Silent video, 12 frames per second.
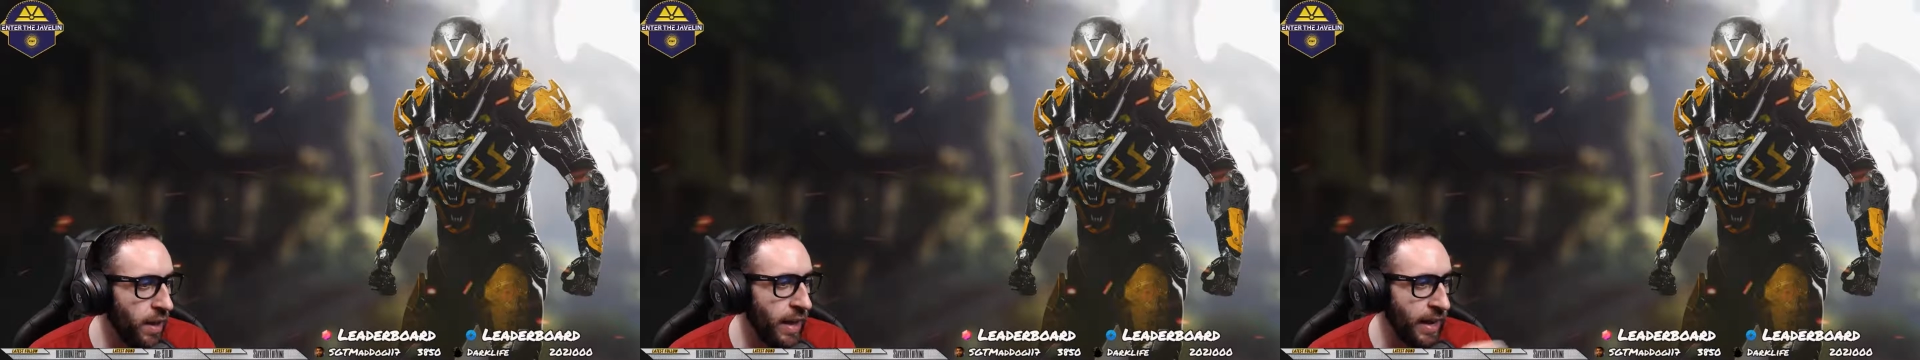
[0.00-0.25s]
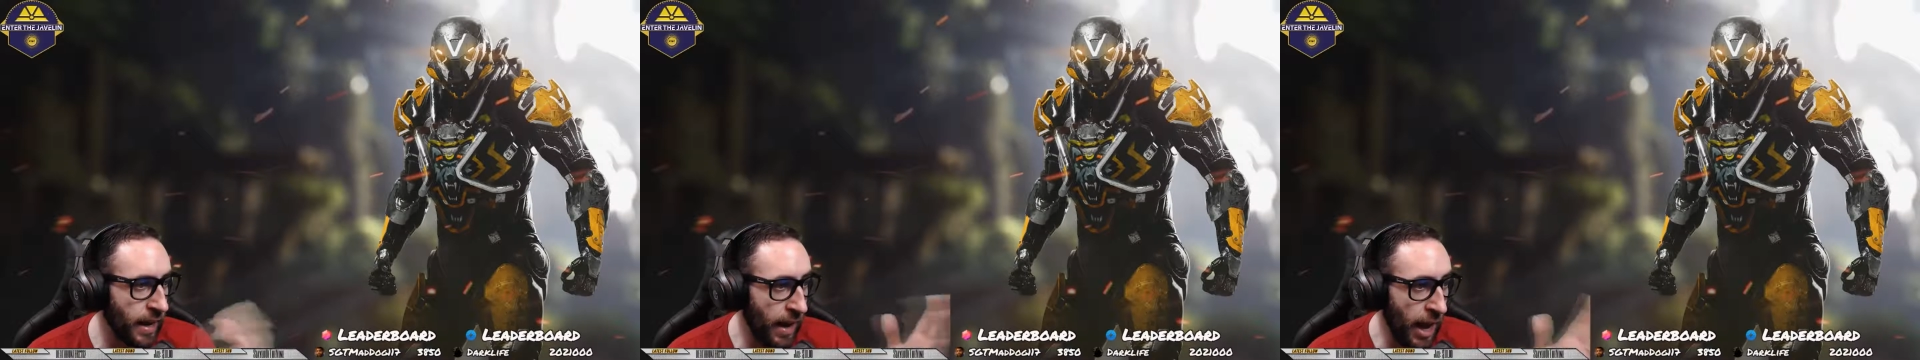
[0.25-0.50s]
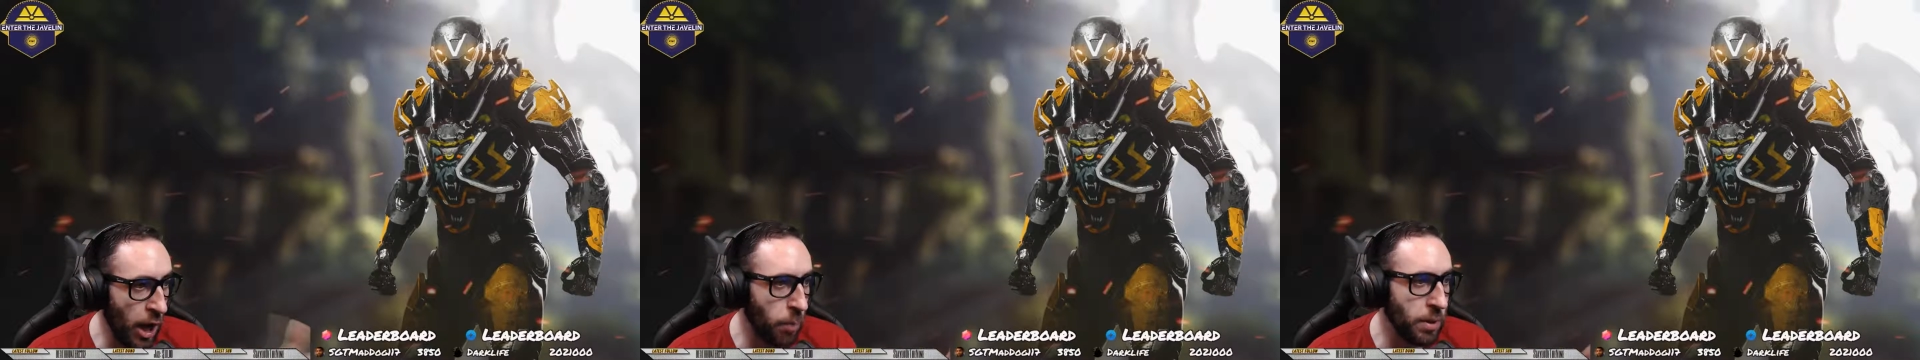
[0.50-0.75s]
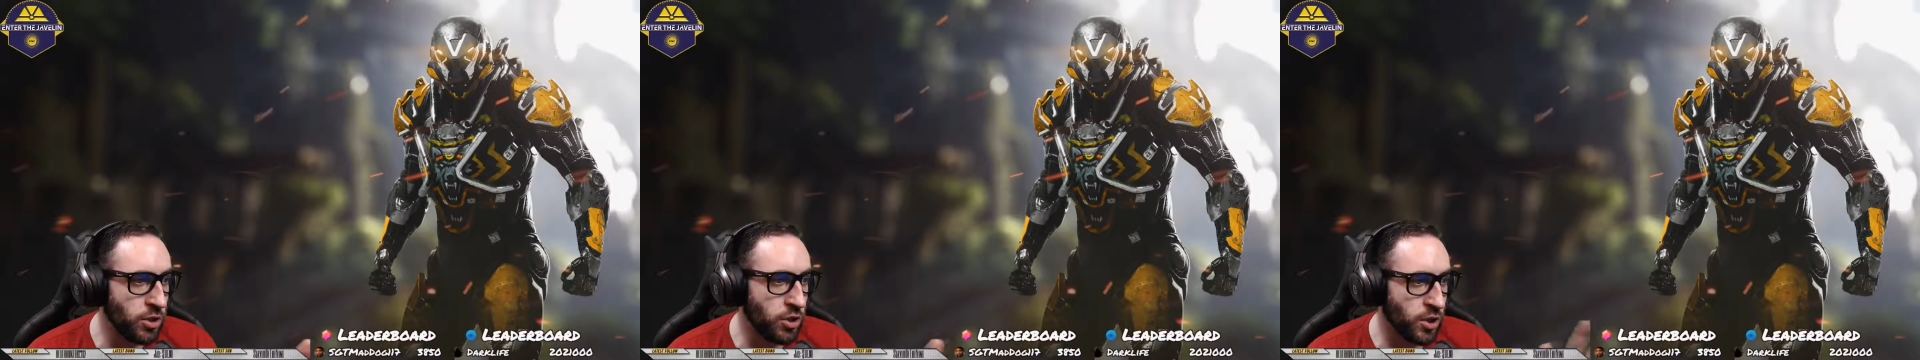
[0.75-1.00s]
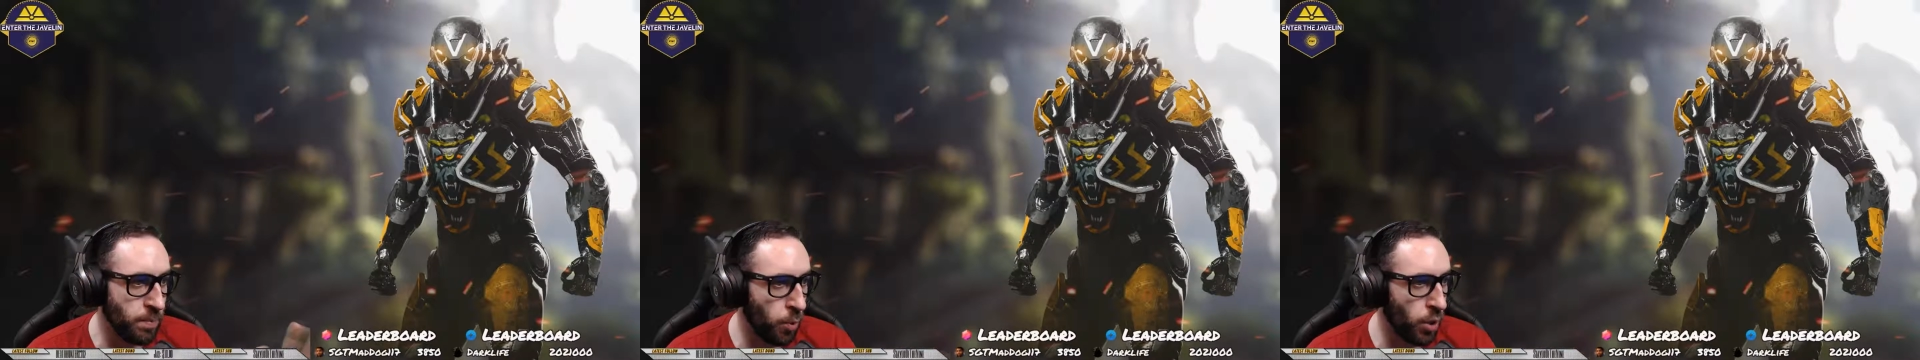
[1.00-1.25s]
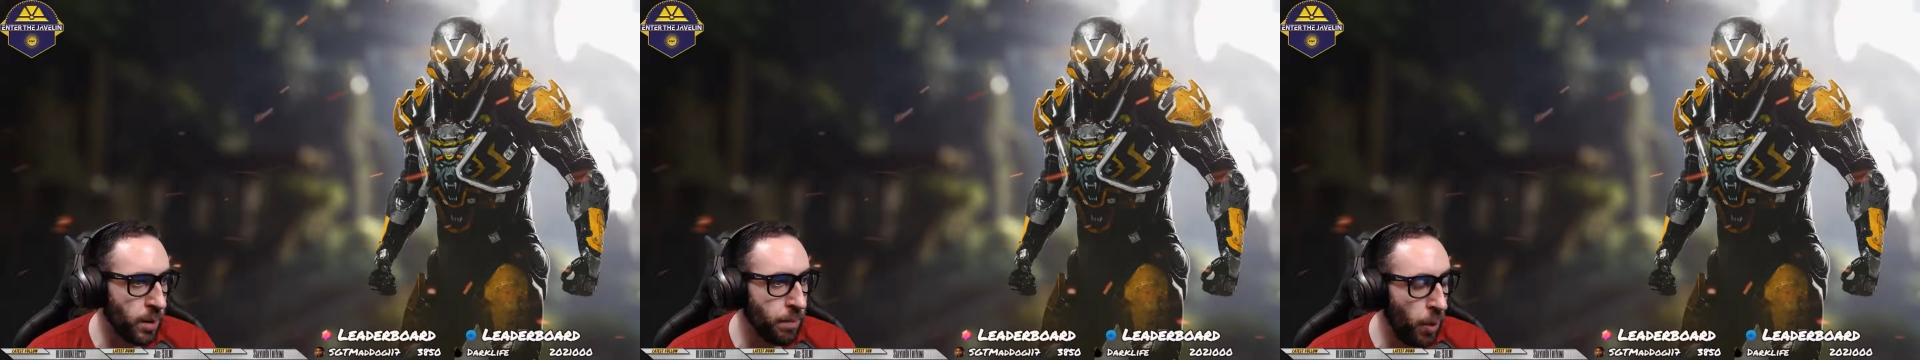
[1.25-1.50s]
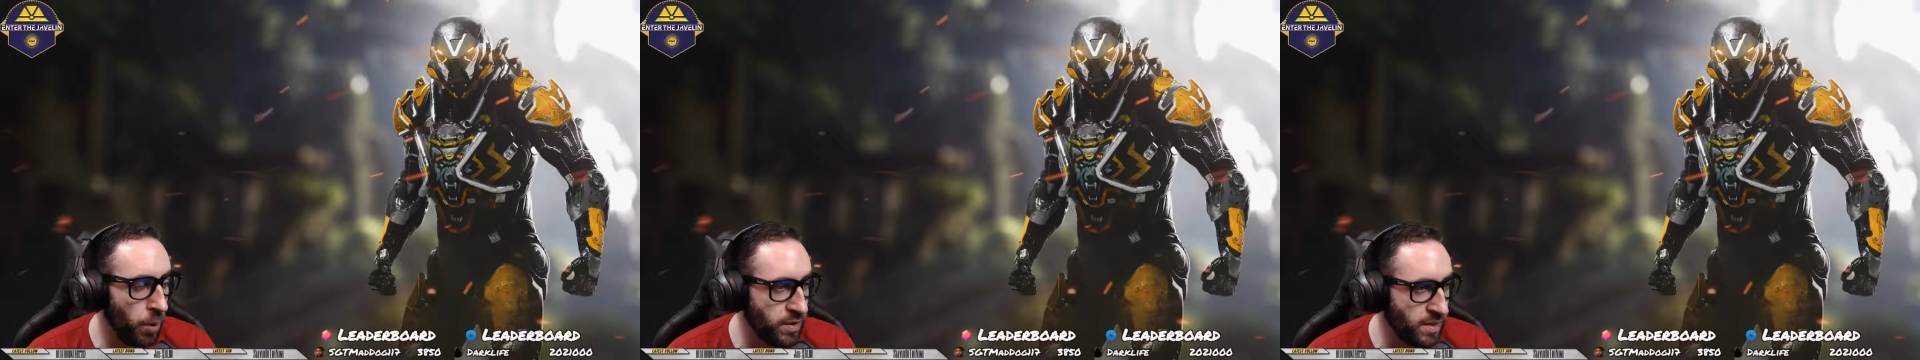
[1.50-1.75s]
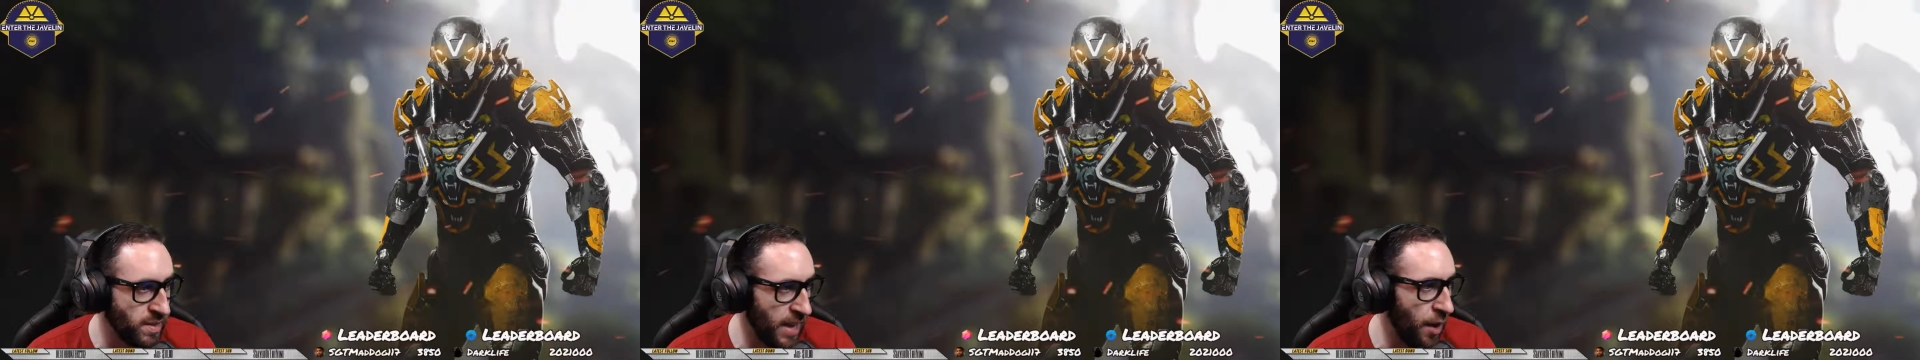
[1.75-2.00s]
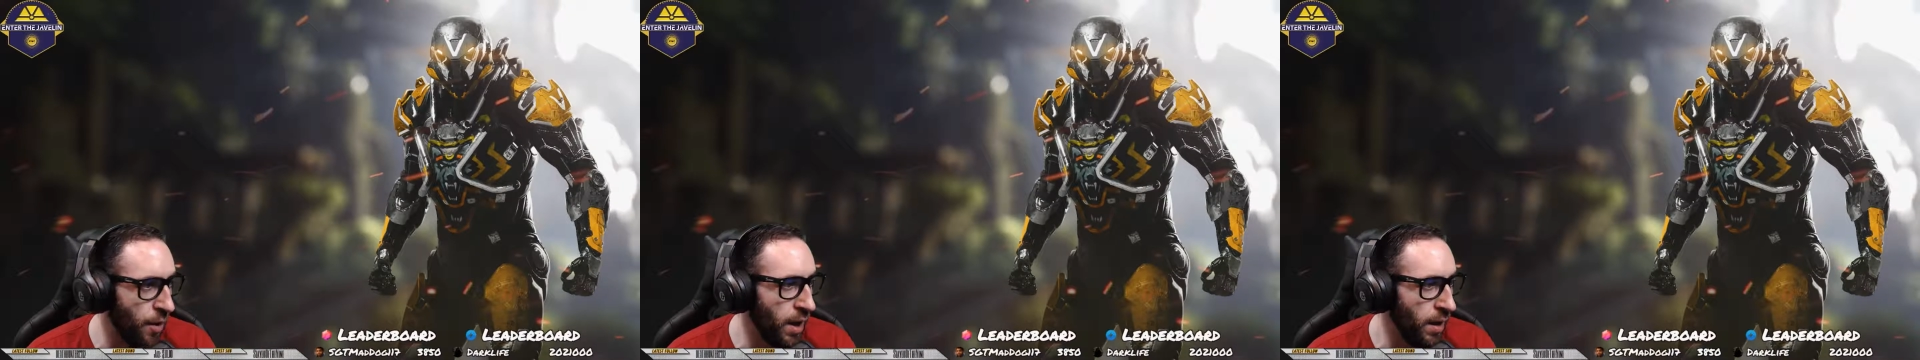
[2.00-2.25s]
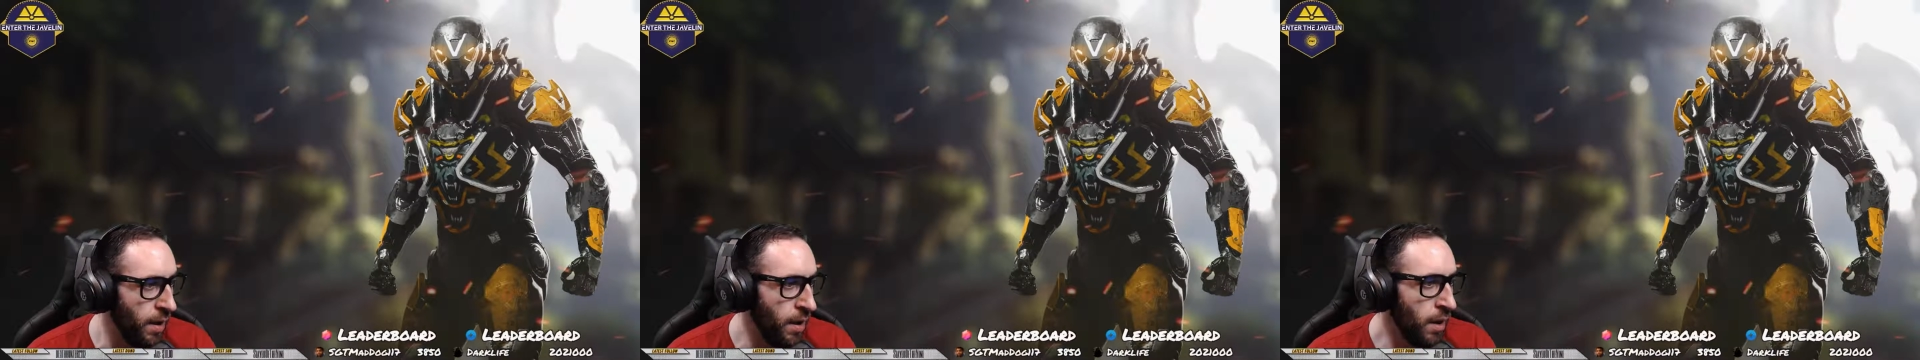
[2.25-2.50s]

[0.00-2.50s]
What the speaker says: like helmets or support components, etc.